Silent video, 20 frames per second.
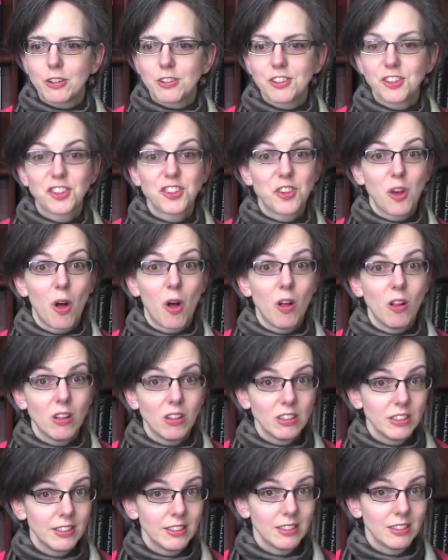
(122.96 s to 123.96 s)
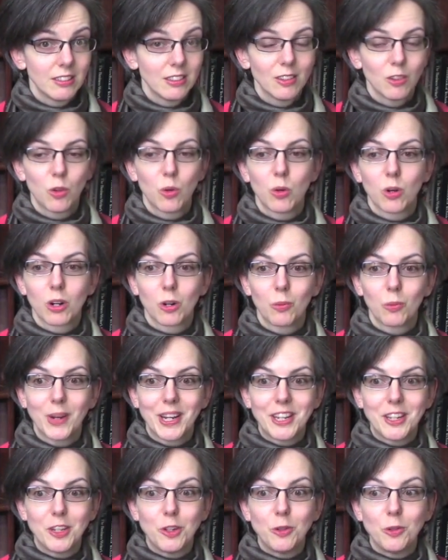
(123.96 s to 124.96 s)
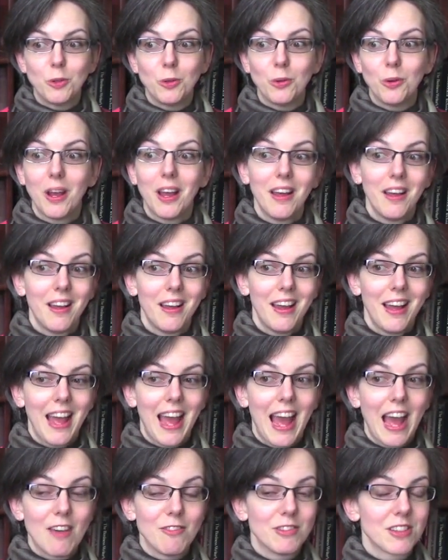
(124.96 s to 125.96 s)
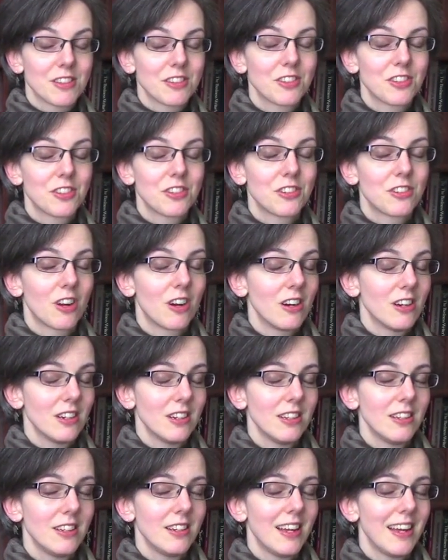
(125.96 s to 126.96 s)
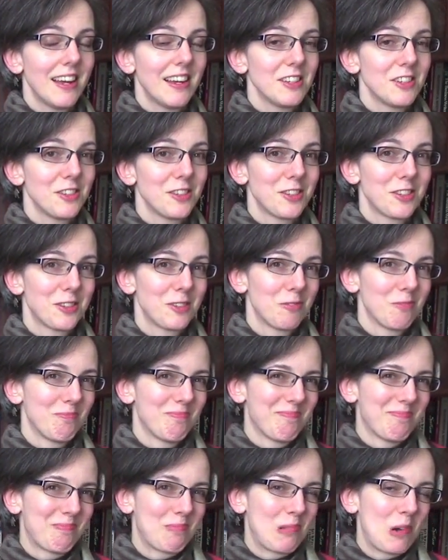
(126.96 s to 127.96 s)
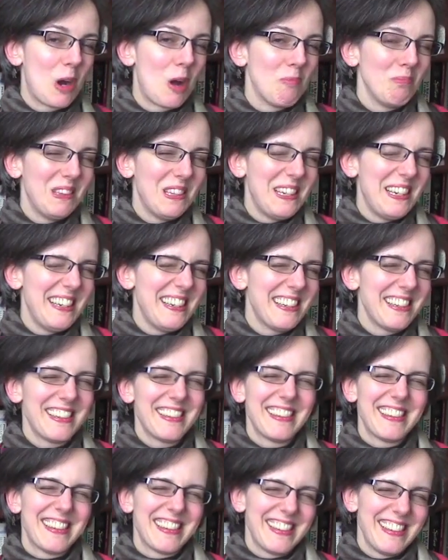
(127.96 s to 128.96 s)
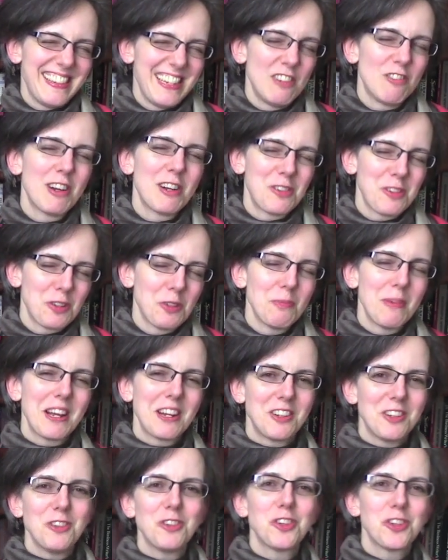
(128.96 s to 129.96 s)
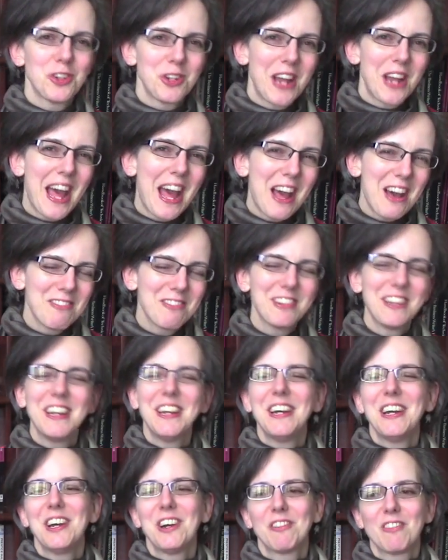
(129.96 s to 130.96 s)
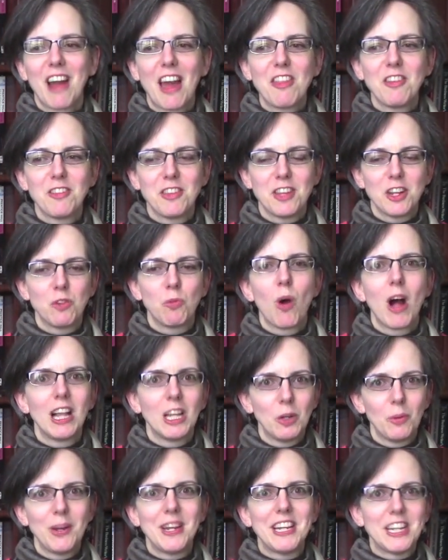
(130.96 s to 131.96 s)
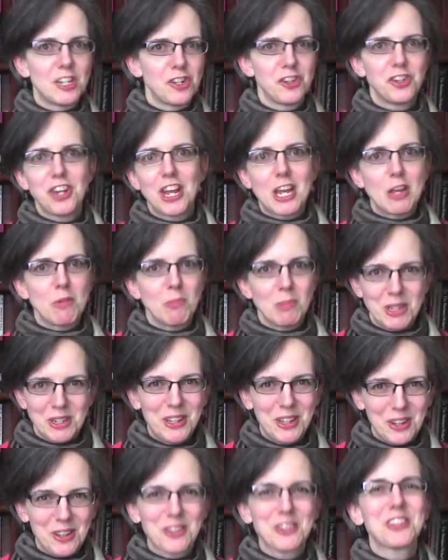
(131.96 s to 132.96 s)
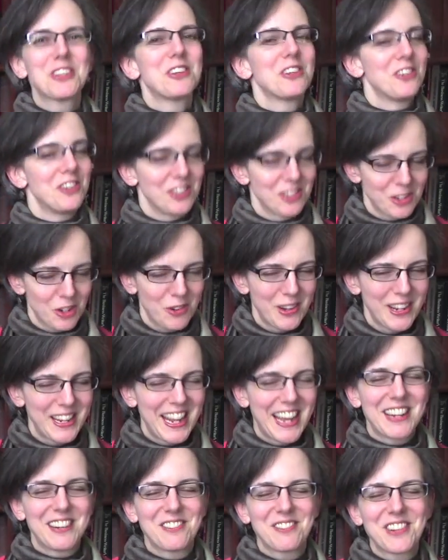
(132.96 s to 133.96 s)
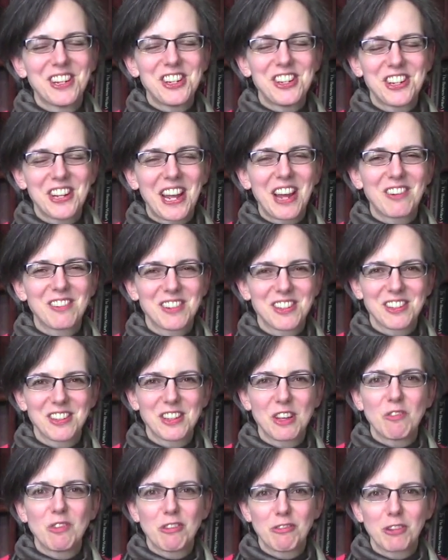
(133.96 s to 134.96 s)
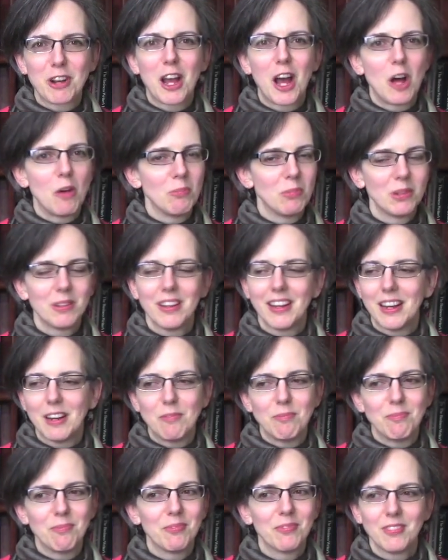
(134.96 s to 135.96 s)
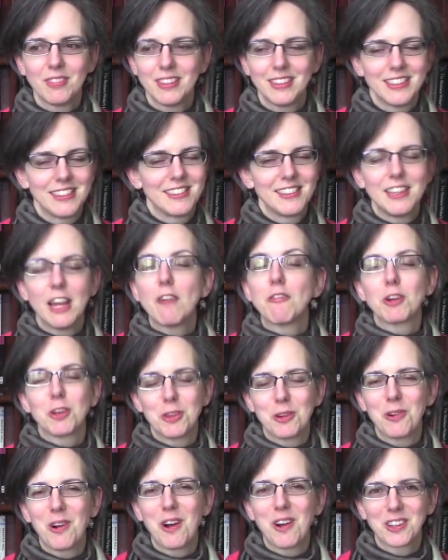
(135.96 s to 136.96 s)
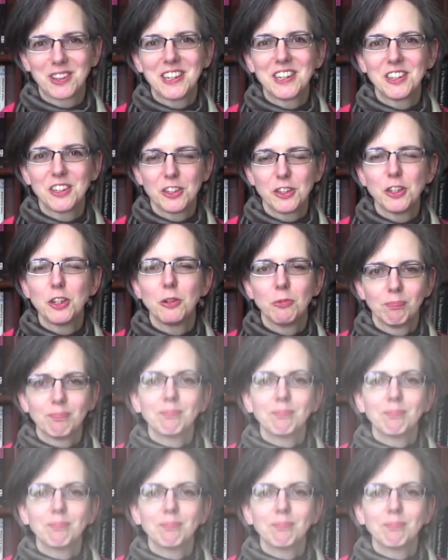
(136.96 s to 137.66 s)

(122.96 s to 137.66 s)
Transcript: stalled or when you haven't started as promptly as in retrospect you should have, rather than wallowing in shame and guilt, just going ahead and reaching out to someone for help is never the wrong thing to do.